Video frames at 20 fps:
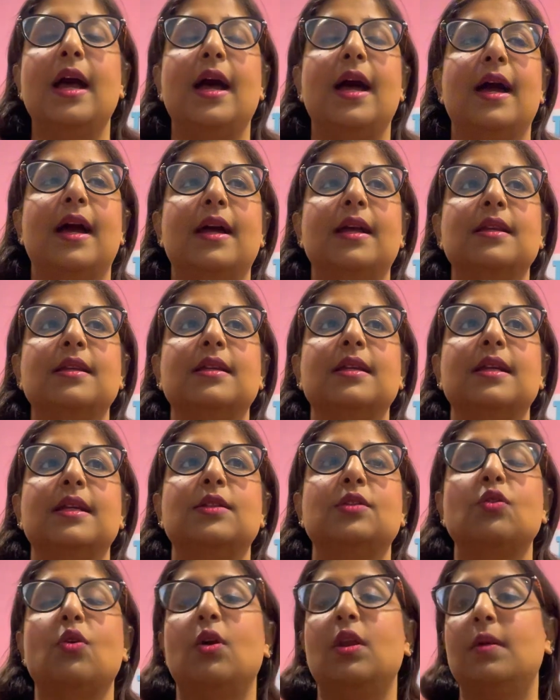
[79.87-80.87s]
and
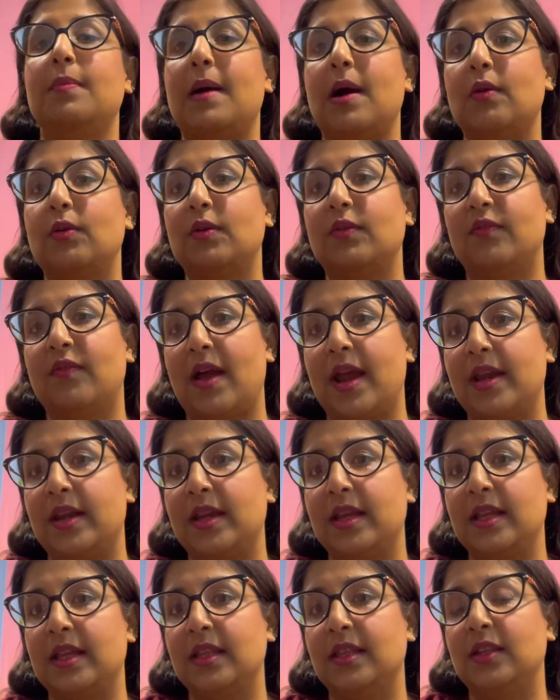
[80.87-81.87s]
it's all about
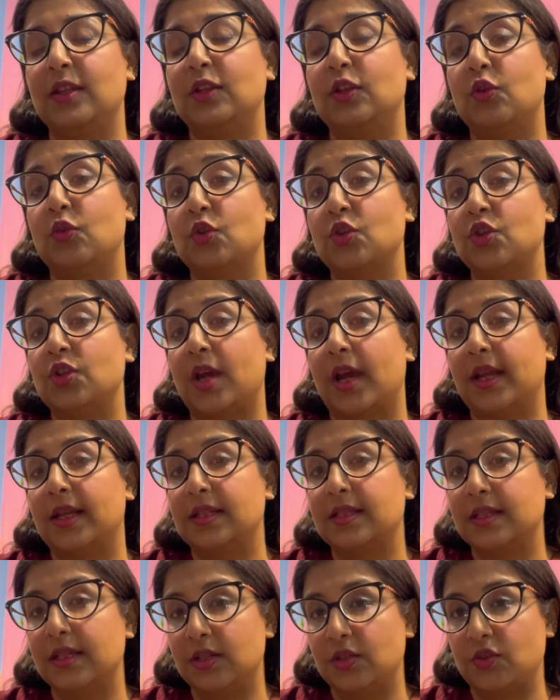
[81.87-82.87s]
finding your
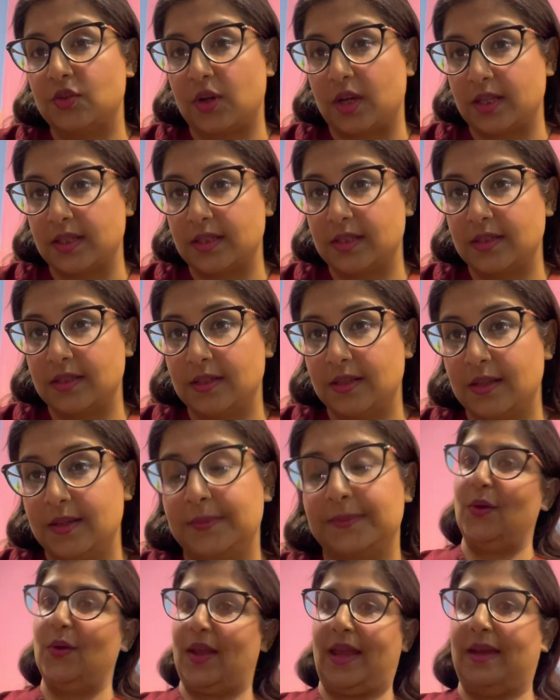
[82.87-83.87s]
child's interests.
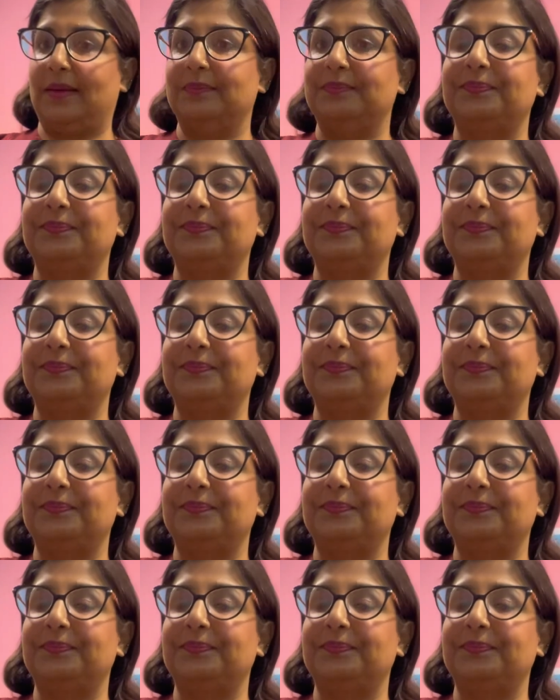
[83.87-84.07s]
Okay.